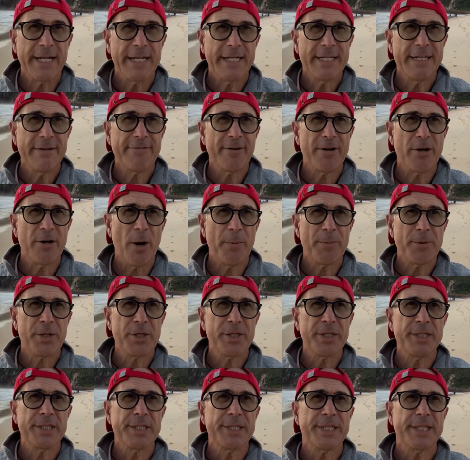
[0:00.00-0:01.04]
different
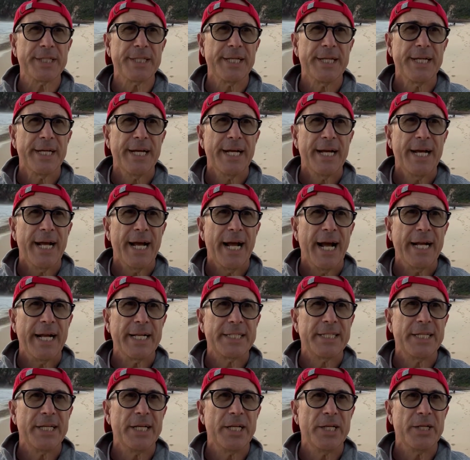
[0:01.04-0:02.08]
options
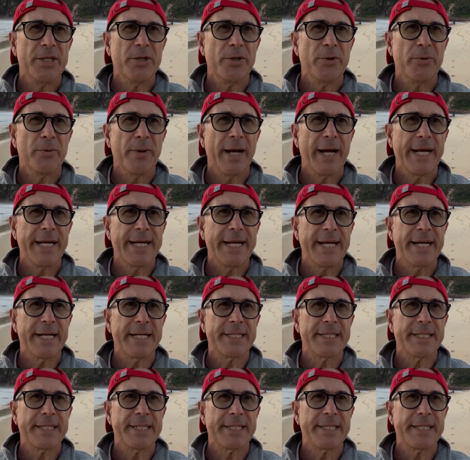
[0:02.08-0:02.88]
until you get it